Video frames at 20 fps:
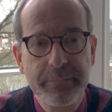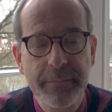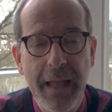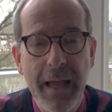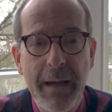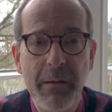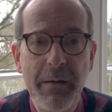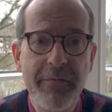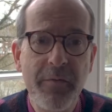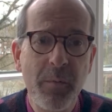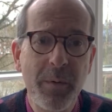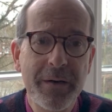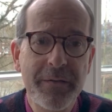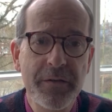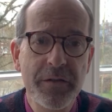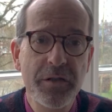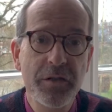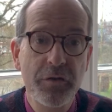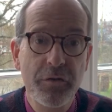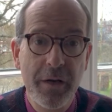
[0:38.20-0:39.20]
However, one of the
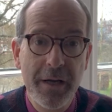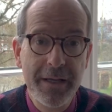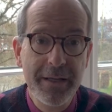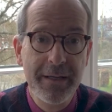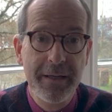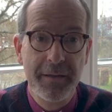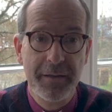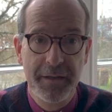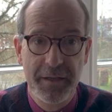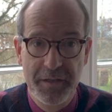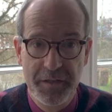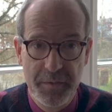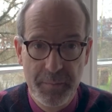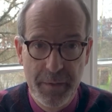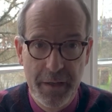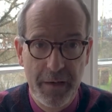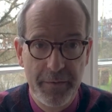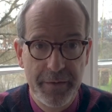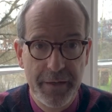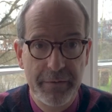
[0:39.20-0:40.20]
striking things
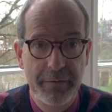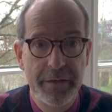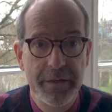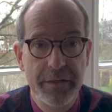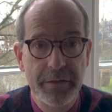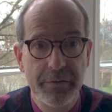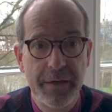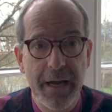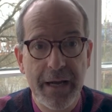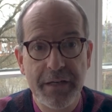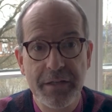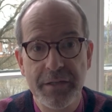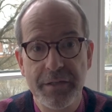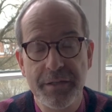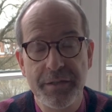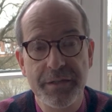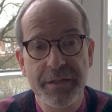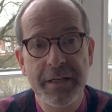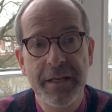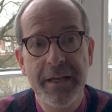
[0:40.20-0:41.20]
about their
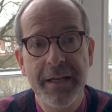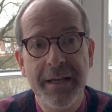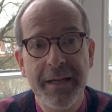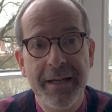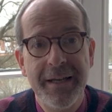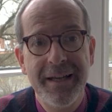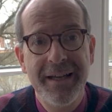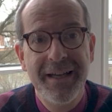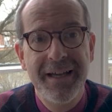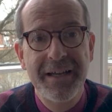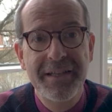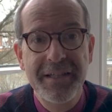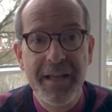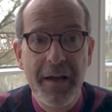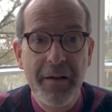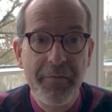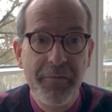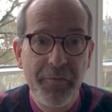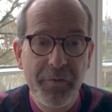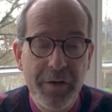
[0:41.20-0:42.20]
interactions is
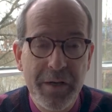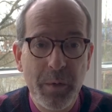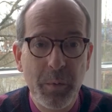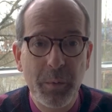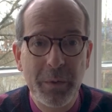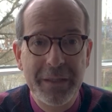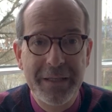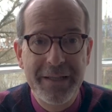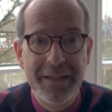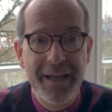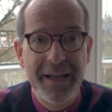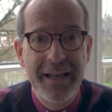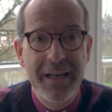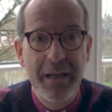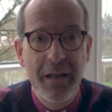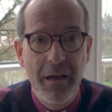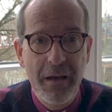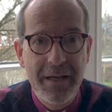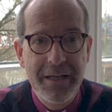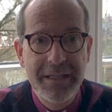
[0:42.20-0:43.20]
how frequently they
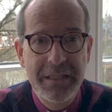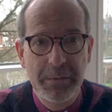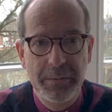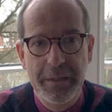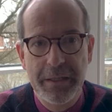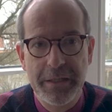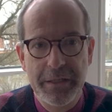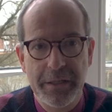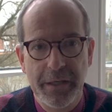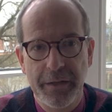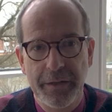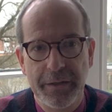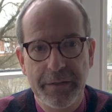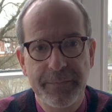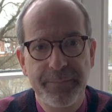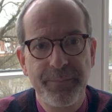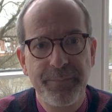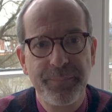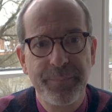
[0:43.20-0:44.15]
lie to each other.